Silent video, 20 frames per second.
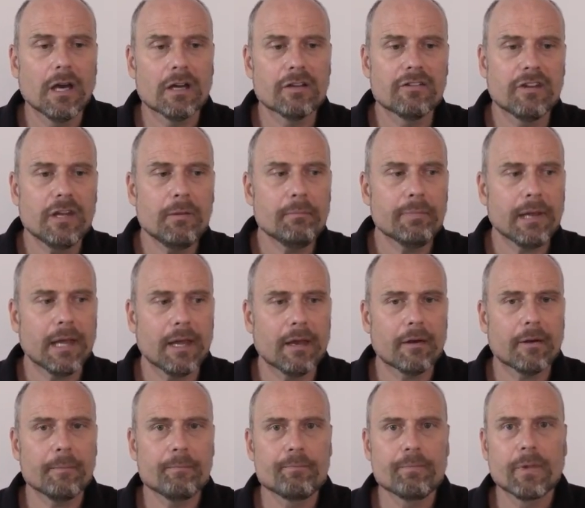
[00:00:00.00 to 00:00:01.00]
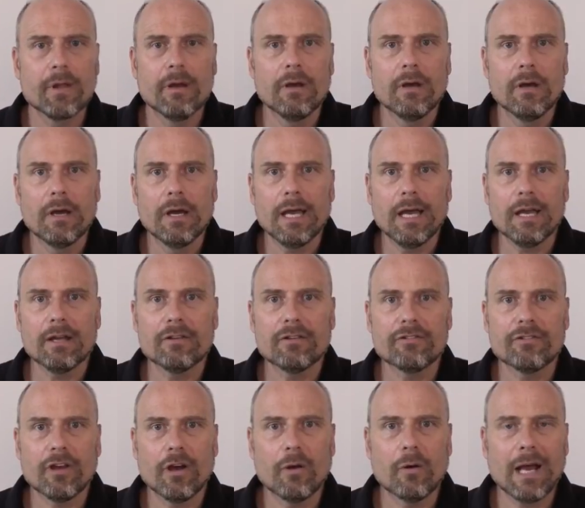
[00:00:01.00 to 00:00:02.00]
team player. And
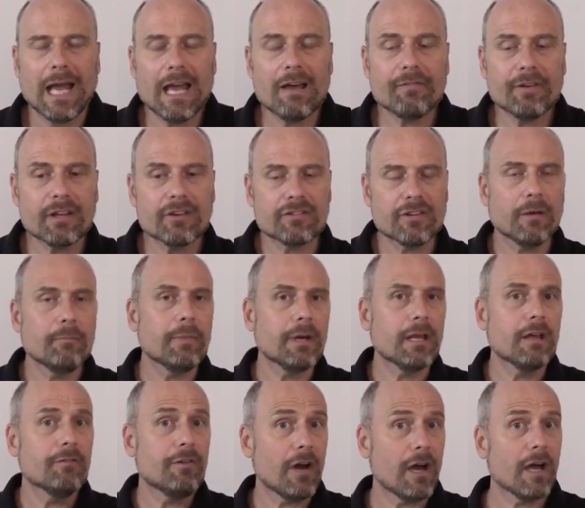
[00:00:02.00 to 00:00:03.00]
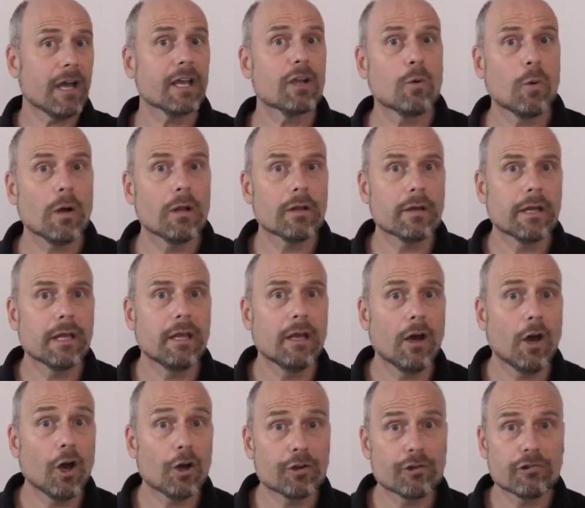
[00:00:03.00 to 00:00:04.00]
so having somebody of high quality
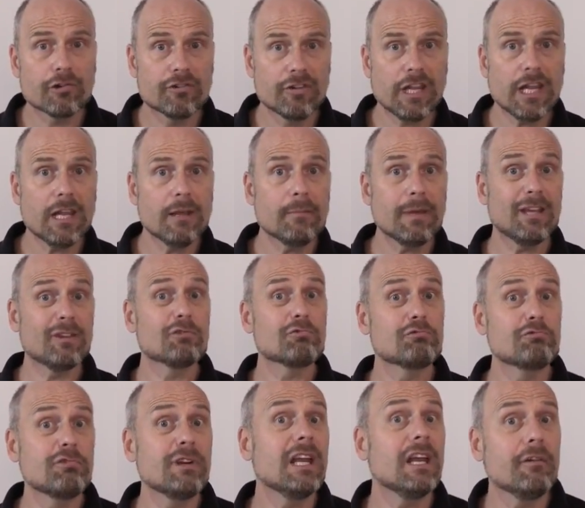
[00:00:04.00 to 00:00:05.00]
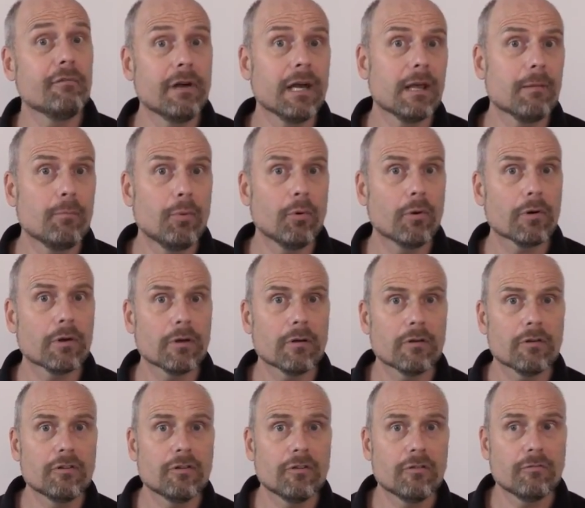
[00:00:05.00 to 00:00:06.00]
on your team is really, really important.
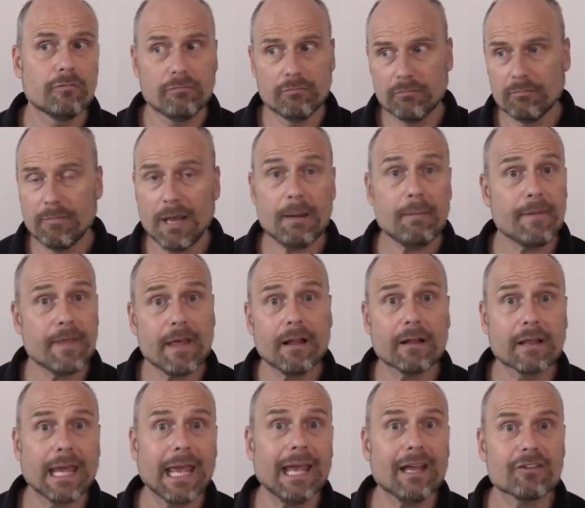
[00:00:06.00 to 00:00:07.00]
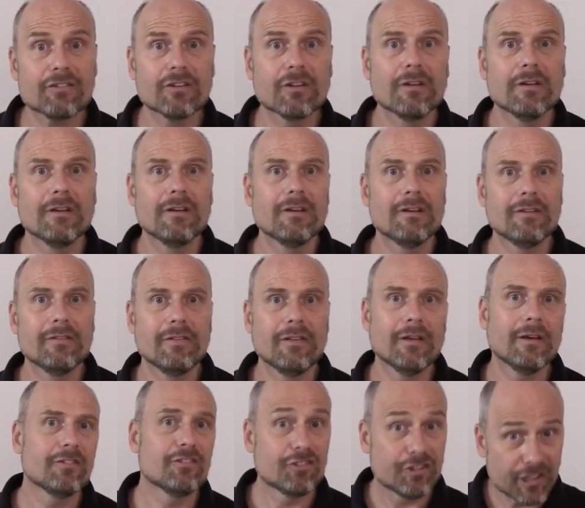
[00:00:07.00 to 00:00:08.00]
Maybe they'll get
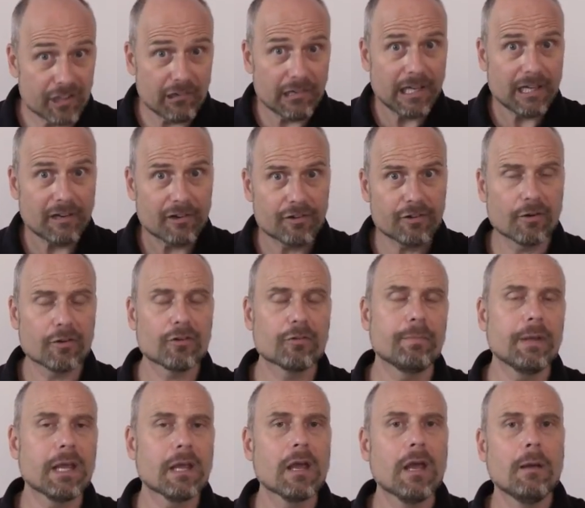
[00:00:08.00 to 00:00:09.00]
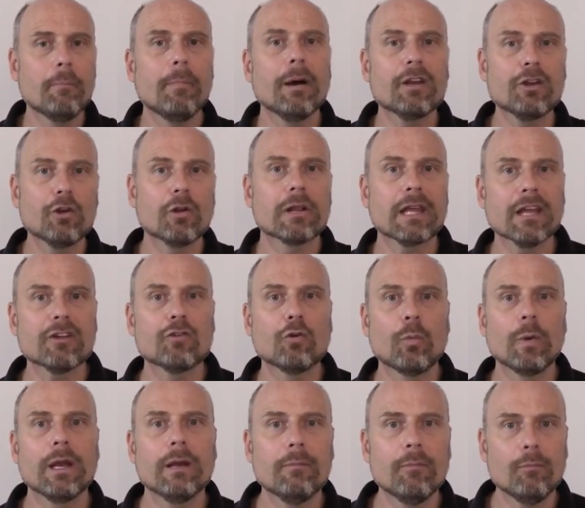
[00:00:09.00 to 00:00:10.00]
the cheerleader, so to speak, but you'll get to
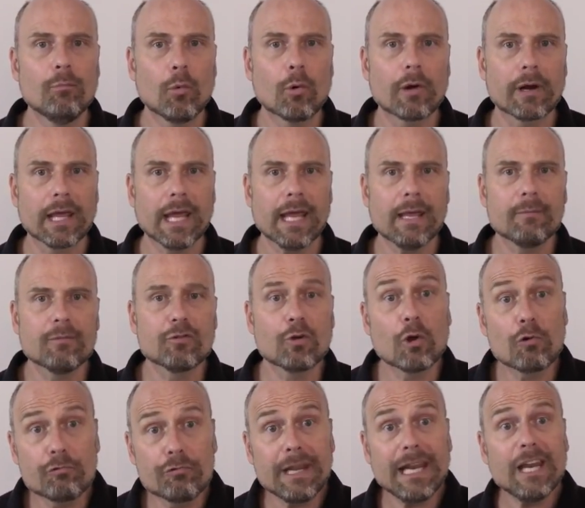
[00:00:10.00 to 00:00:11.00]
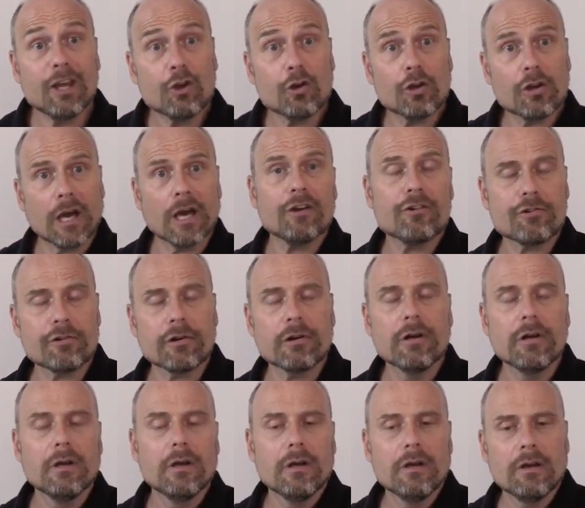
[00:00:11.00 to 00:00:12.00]
win more games. So a really good hunter
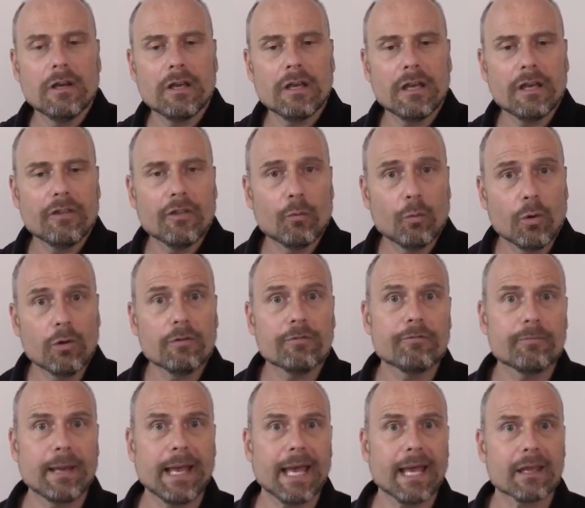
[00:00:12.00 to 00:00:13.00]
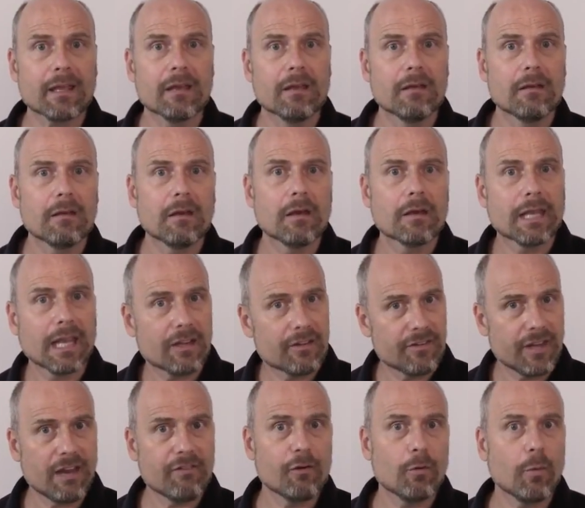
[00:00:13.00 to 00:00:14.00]
in the wolf pack
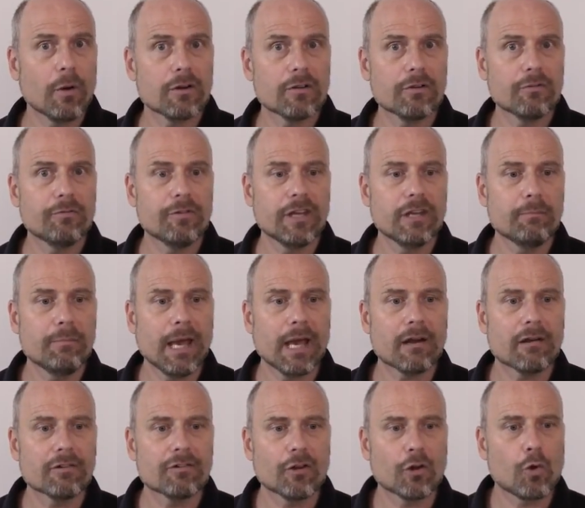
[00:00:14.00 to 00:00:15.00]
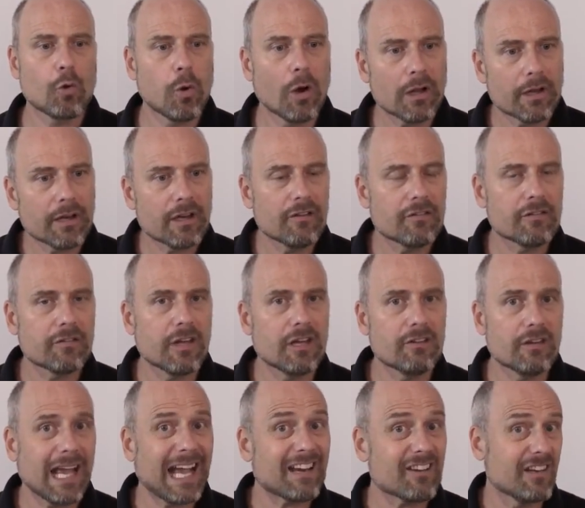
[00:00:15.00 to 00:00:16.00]
gets everyone to feed better. So quality
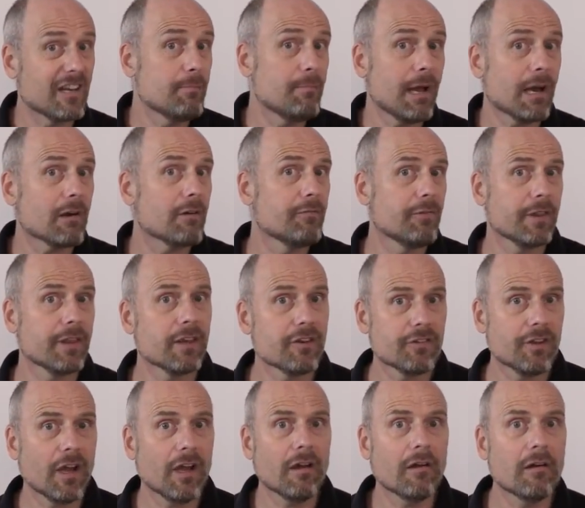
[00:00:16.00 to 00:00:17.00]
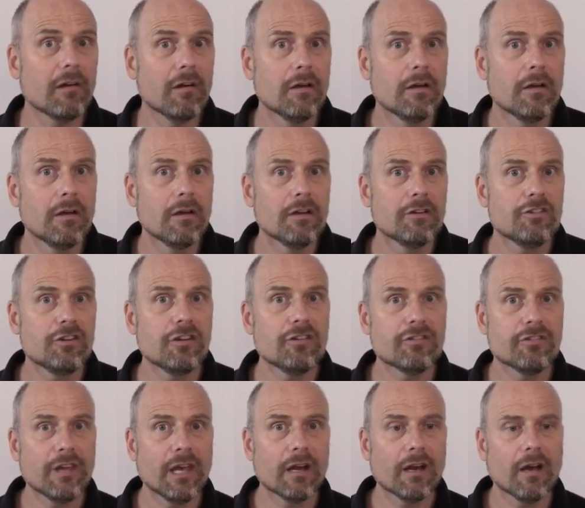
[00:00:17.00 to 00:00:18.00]
is actually better for the entire gene
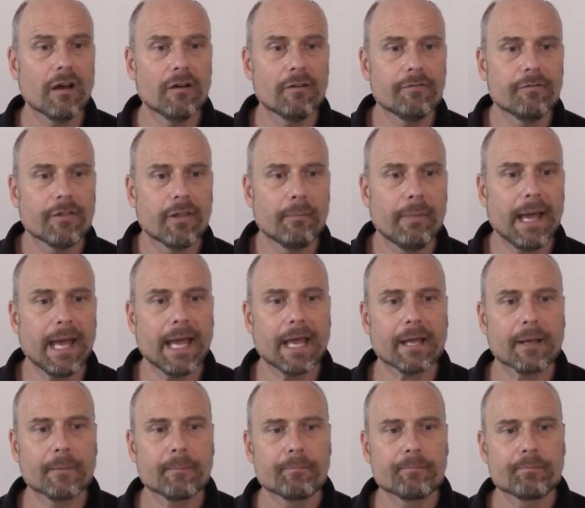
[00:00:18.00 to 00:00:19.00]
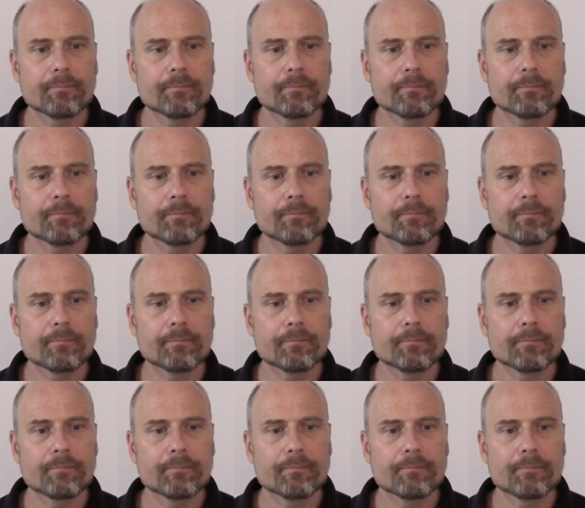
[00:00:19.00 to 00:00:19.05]
set of the pack.